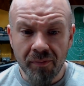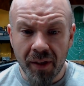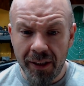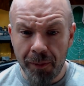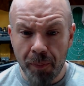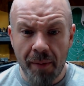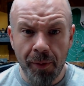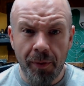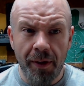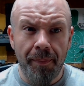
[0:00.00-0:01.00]
This has
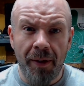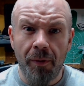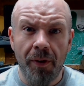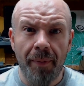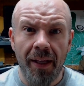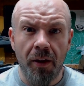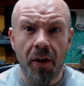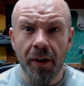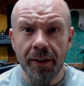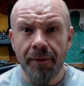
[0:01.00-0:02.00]
probably been one of my
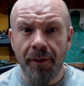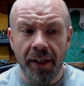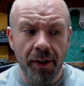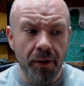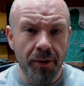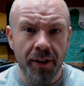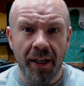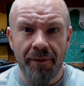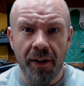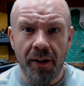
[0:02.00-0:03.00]
longest videos that
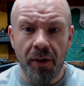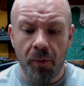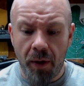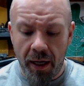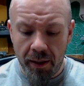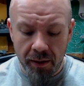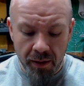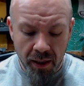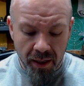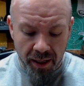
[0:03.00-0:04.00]
I've done in a
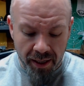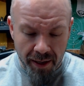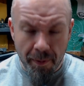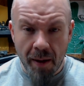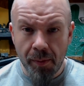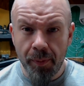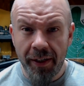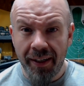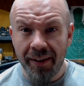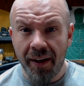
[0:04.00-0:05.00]
while, and I probably
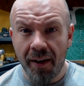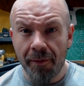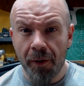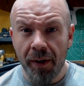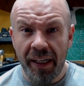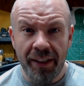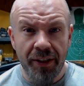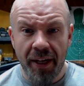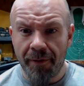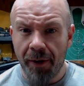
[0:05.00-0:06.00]
didn't cover each
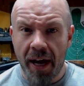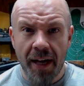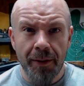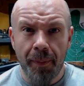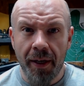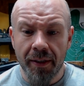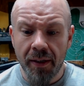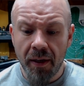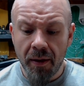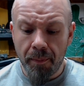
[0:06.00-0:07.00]
and every aspect,
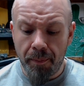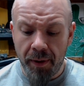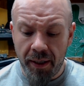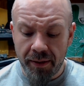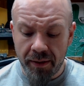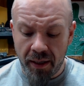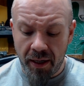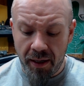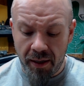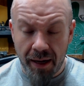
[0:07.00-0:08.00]
but
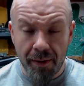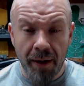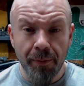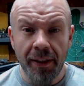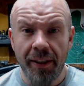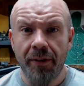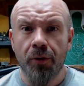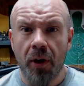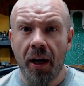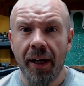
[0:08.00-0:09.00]
I really did
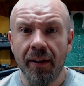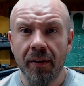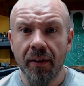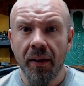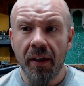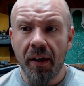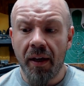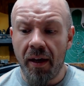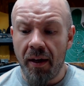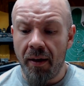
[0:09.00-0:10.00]
try.
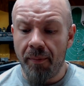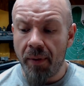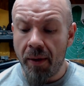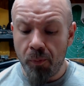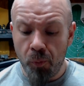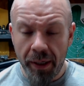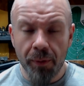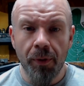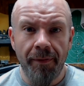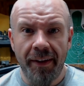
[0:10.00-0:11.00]
And we
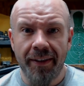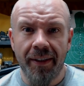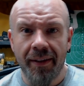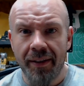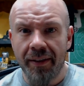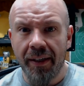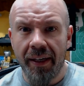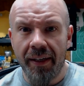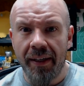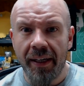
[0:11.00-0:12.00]
can revisit this
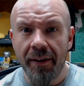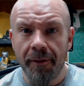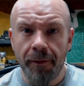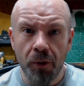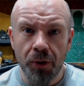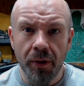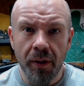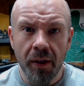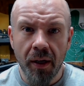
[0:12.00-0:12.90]
again in the future.